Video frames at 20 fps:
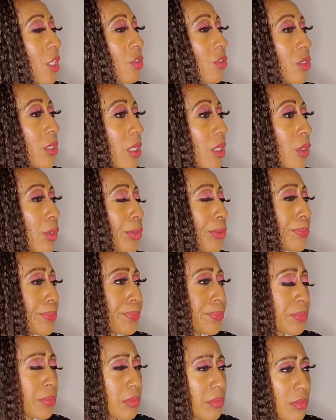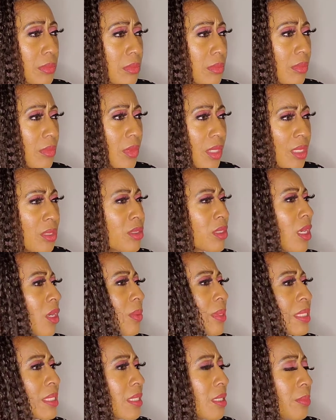So it's
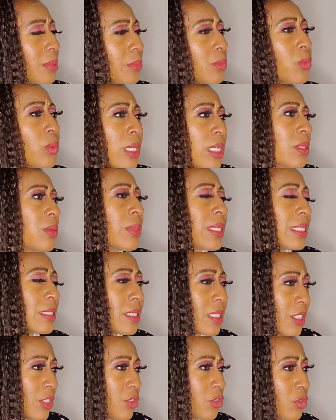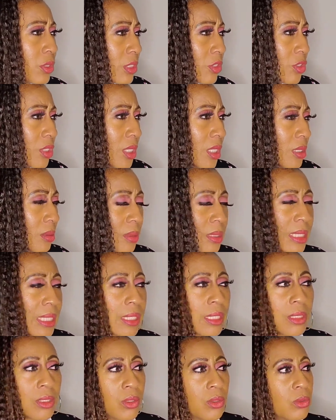always tell people, one of the ways the industry has changed, because I
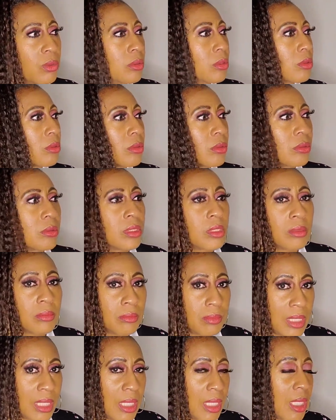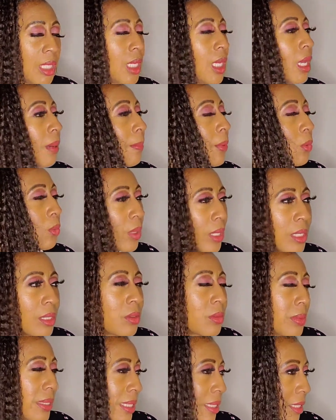could go through too many, but one of the
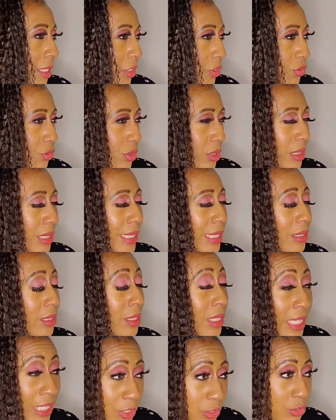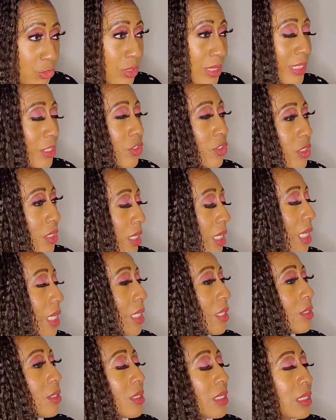ways the industry has
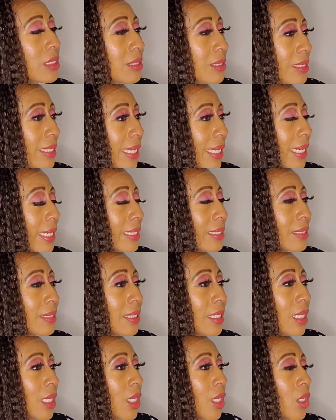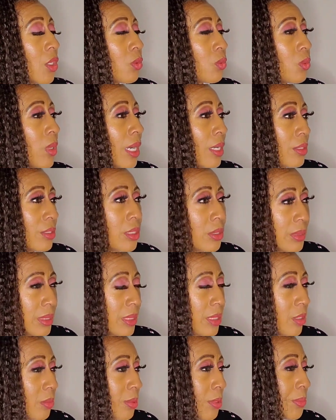changed is that I used to always
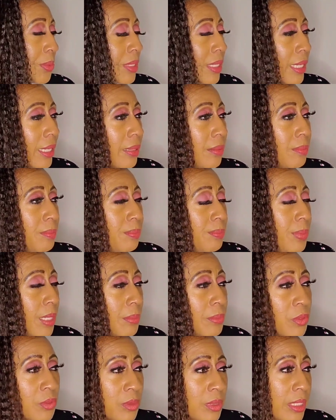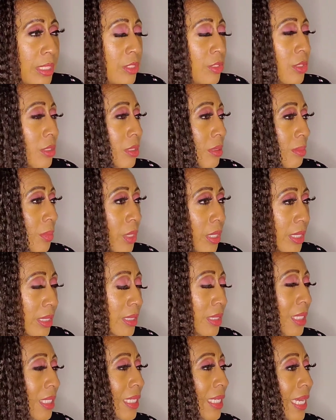tell people that public relations,
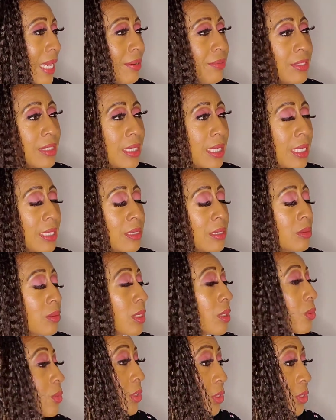marketing, and advertising were